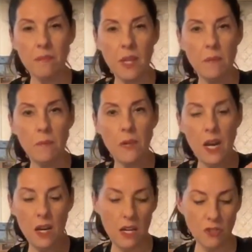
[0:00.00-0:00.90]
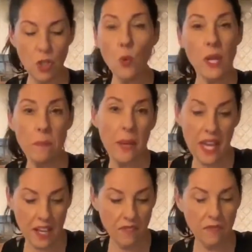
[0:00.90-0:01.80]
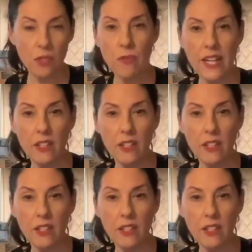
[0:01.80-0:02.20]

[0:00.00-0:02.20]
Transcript: donut pan, the regular